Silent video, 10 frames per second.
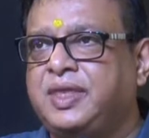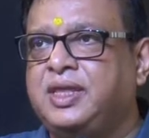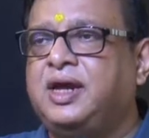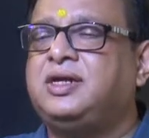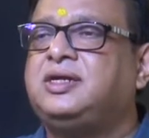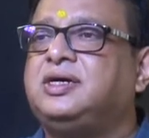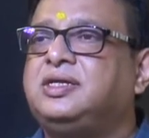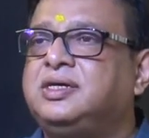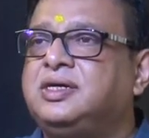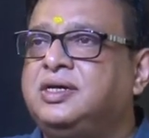that
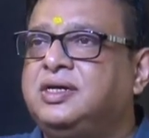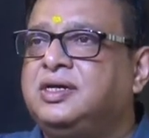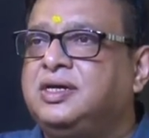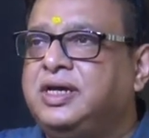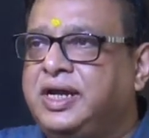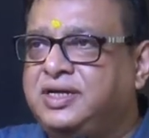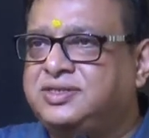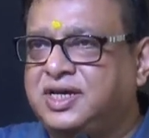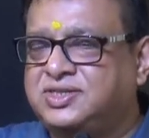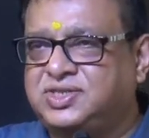it
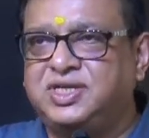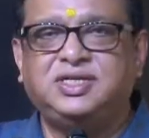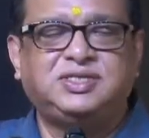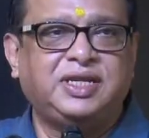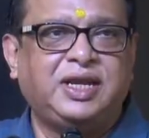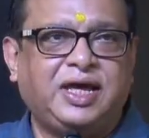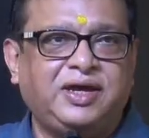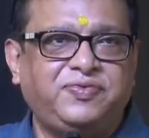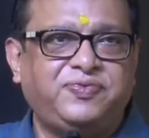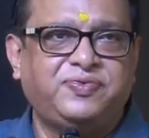succeeds in
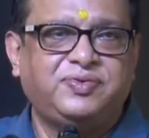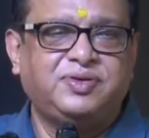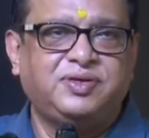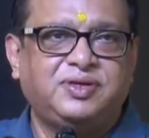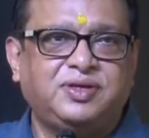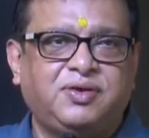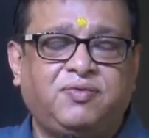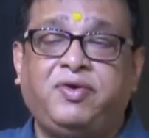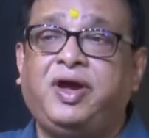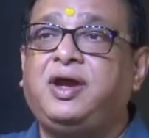life
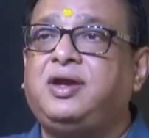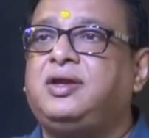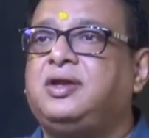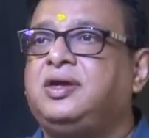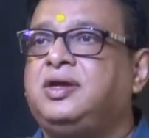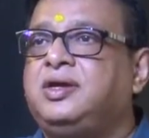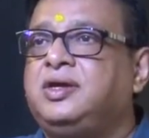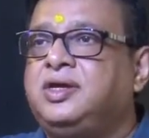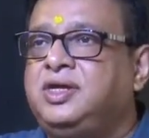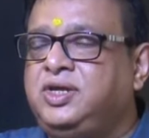where
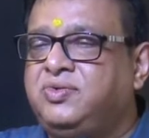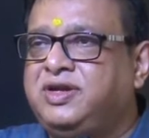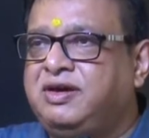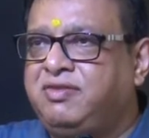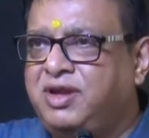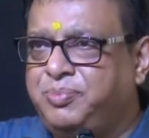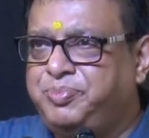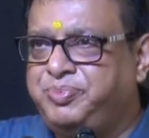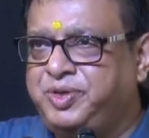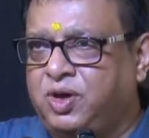you develop
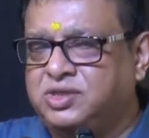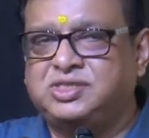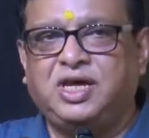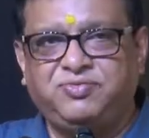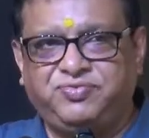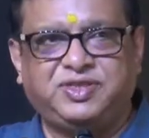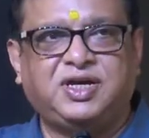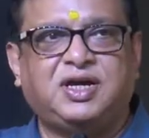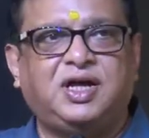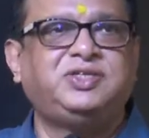yourself with a
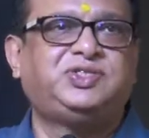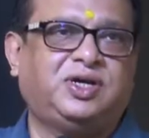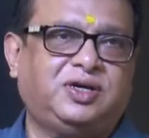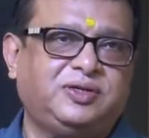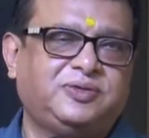culture.